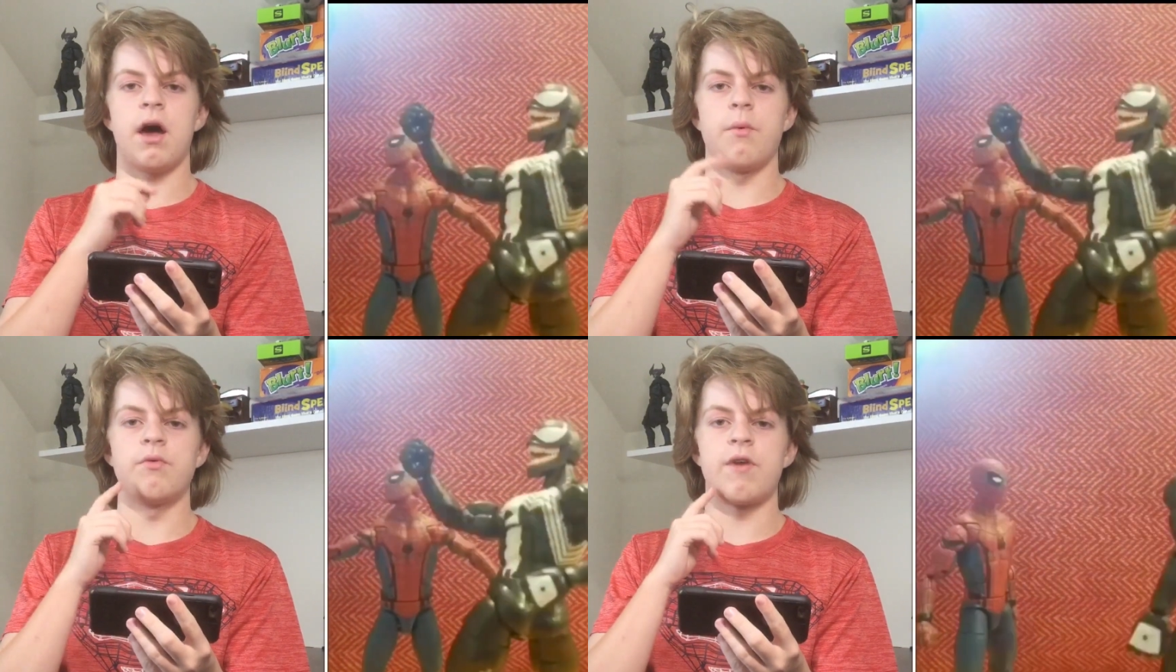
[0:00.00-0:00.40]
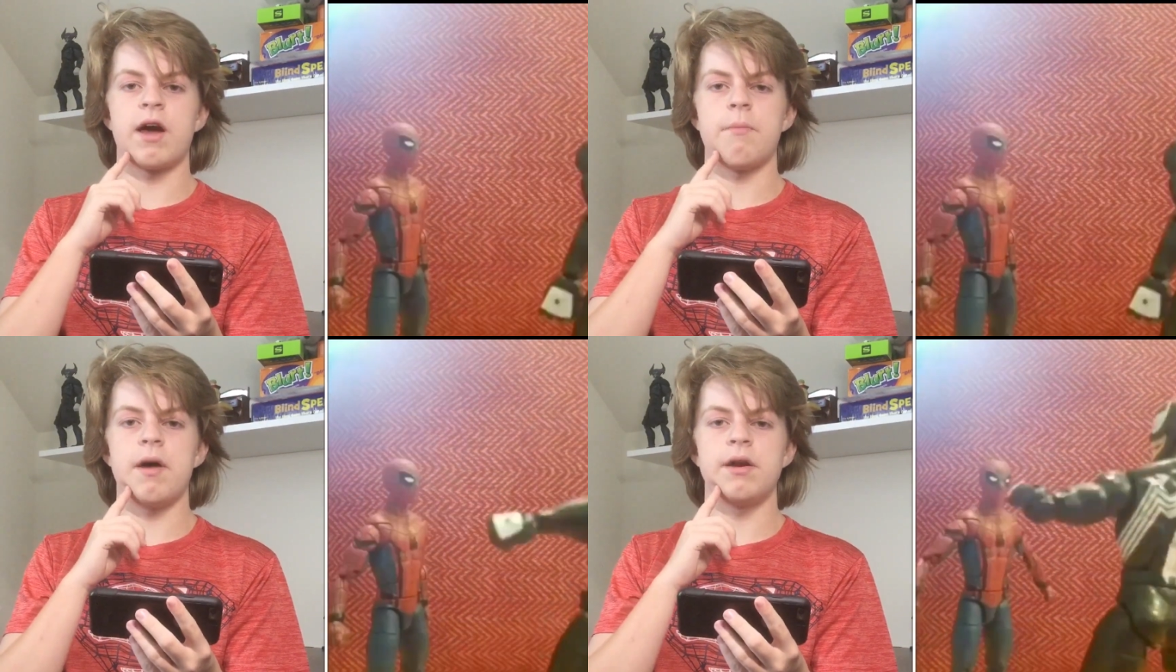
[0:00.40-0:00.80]
I would
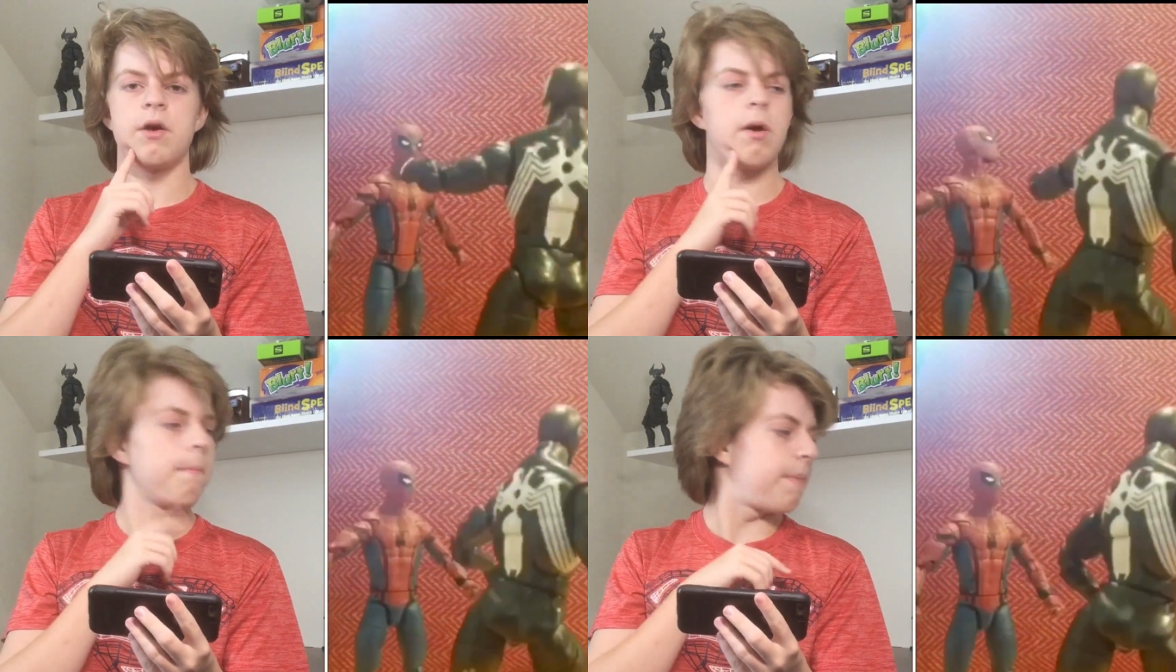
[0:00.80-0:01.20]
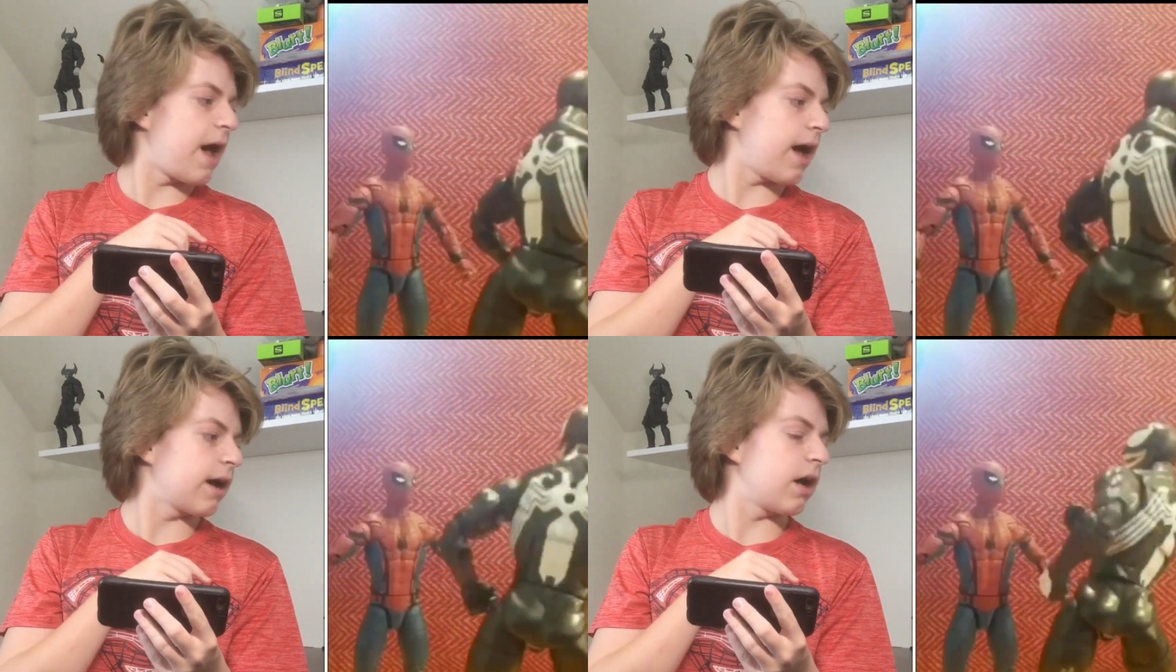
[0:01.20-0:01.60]
recommend going
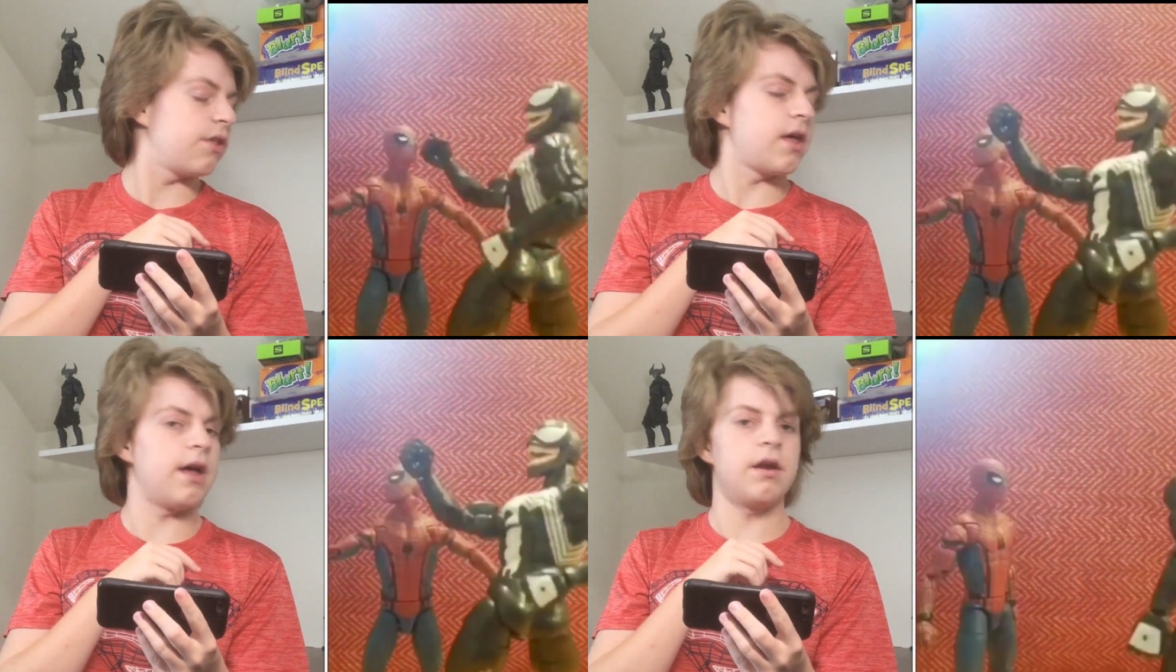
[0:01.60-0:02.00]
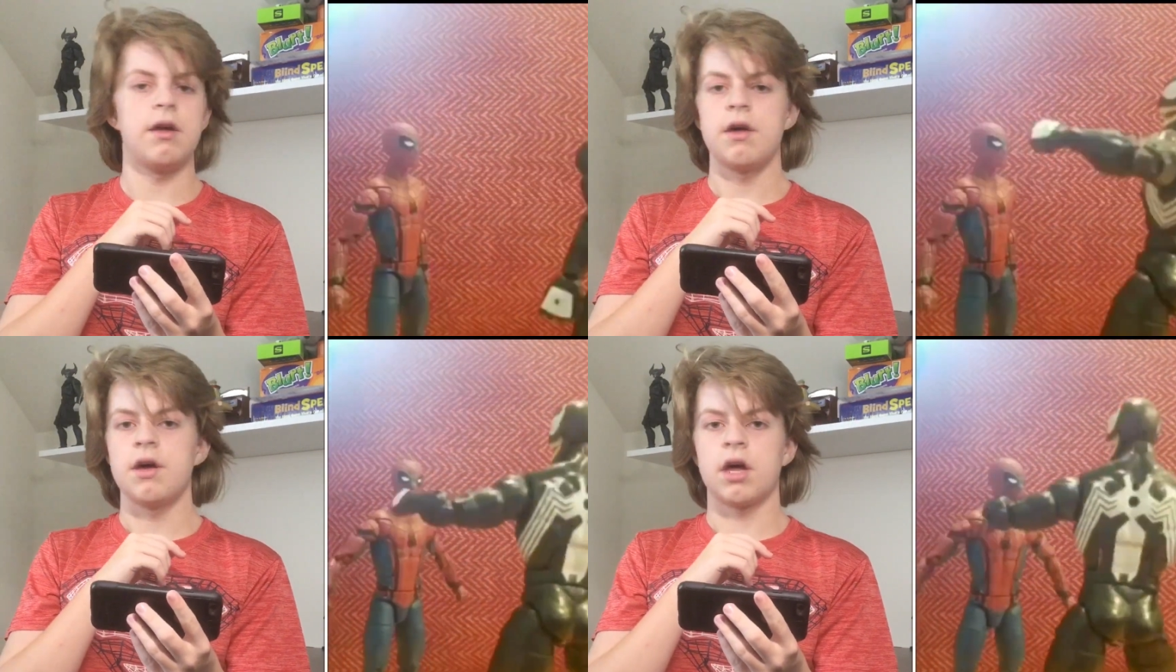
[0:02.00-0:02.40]
back and then
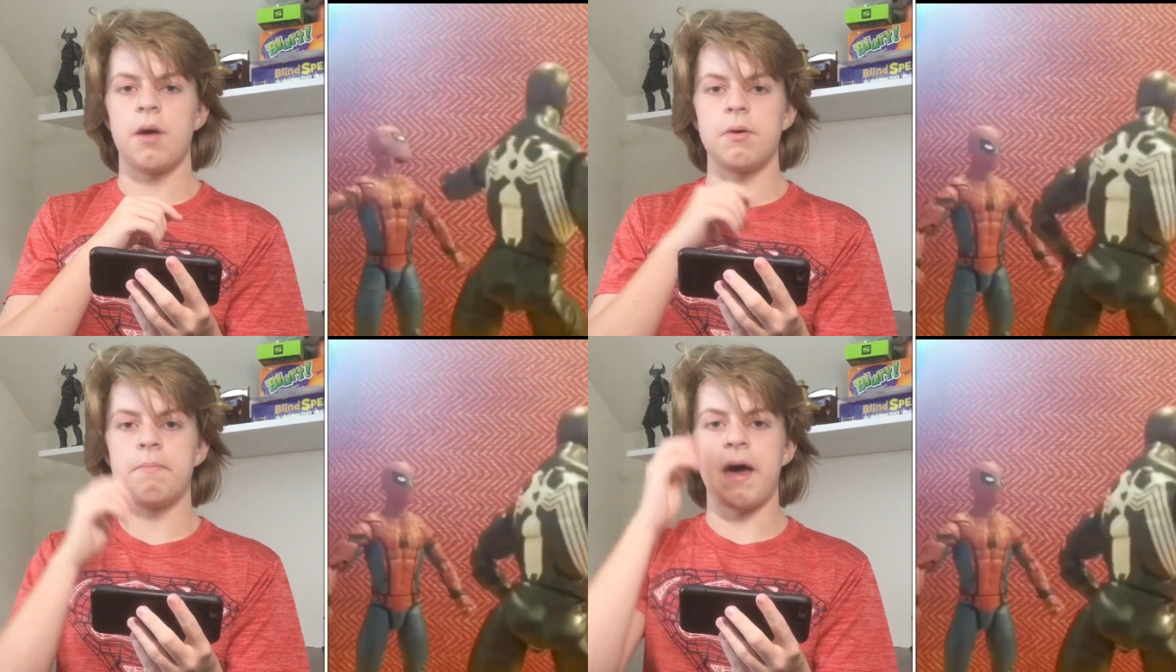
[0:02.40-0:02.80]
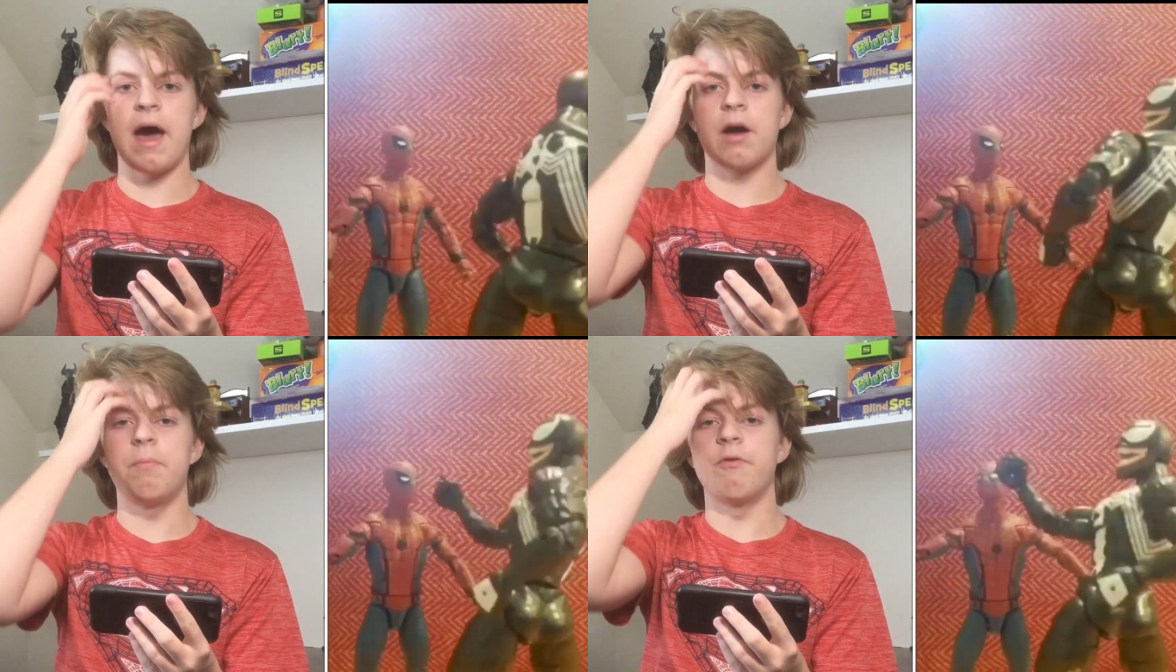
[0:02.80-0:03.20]
coming
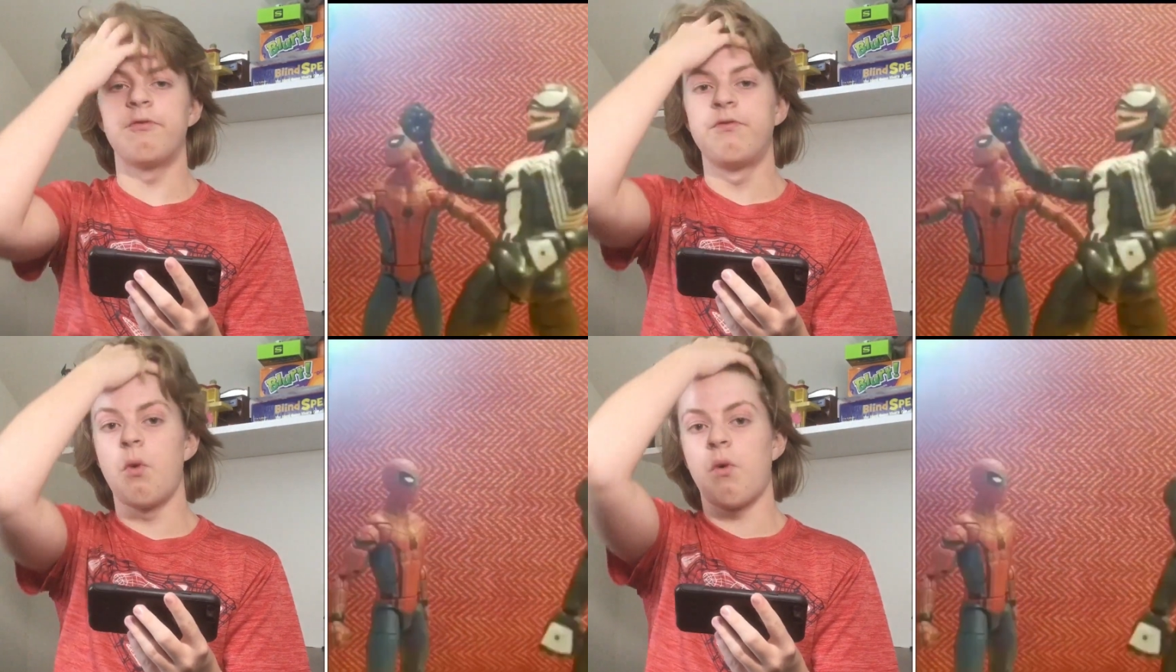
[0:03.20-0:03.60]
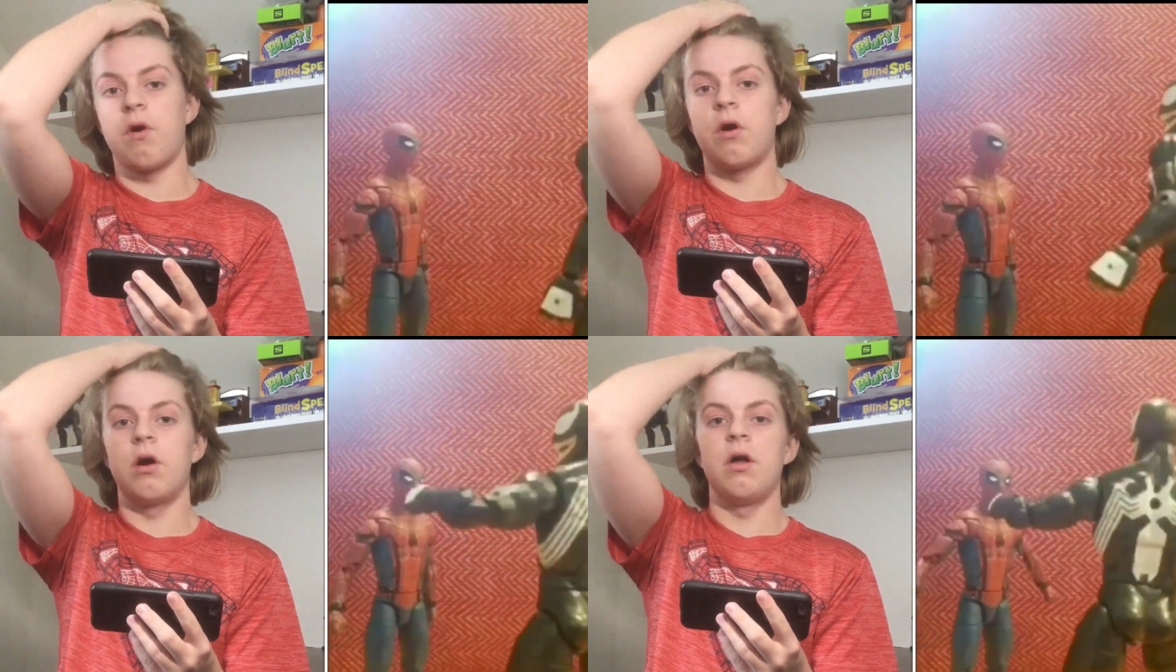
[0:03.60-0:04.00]
back
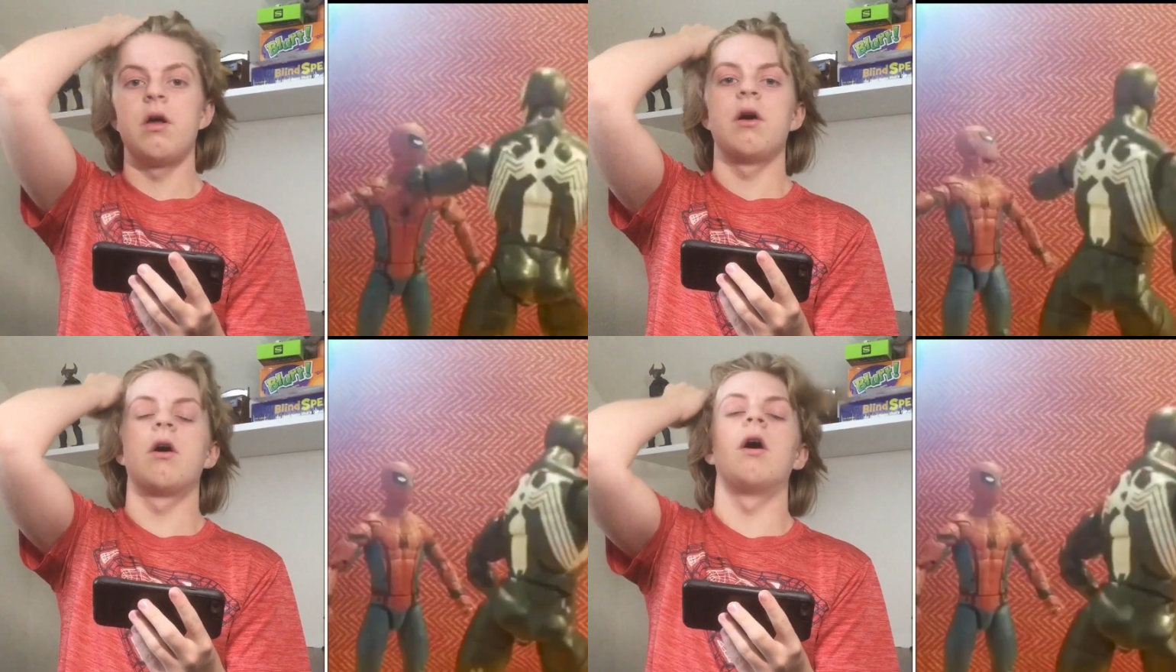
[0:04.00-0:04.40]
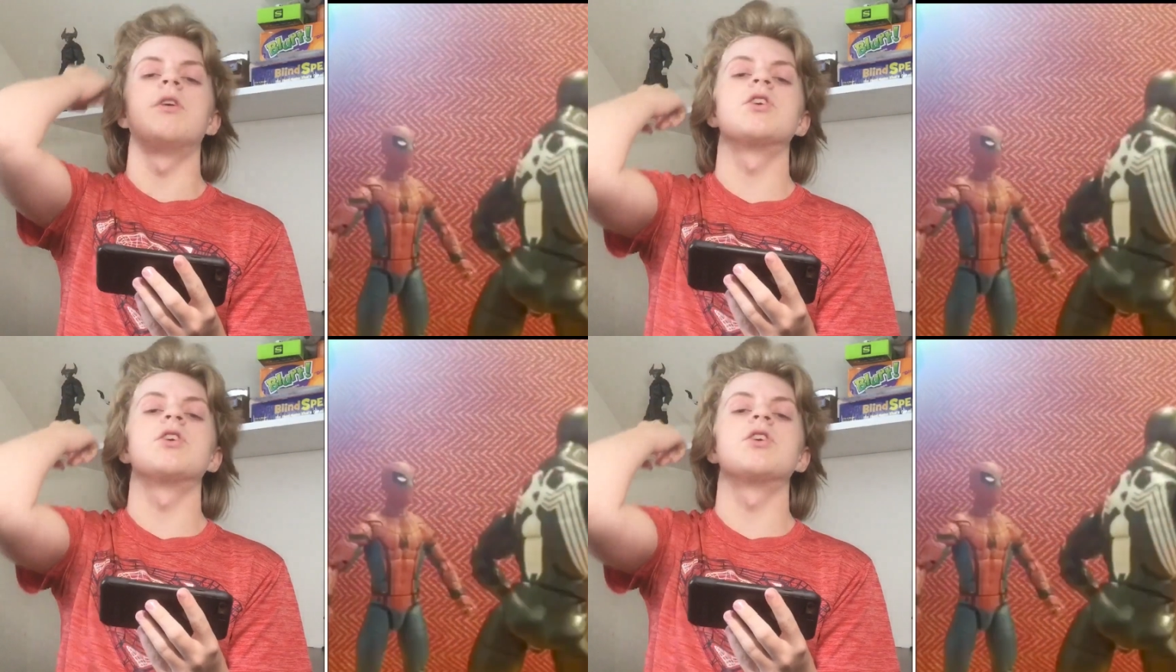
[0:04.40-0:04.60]
before. I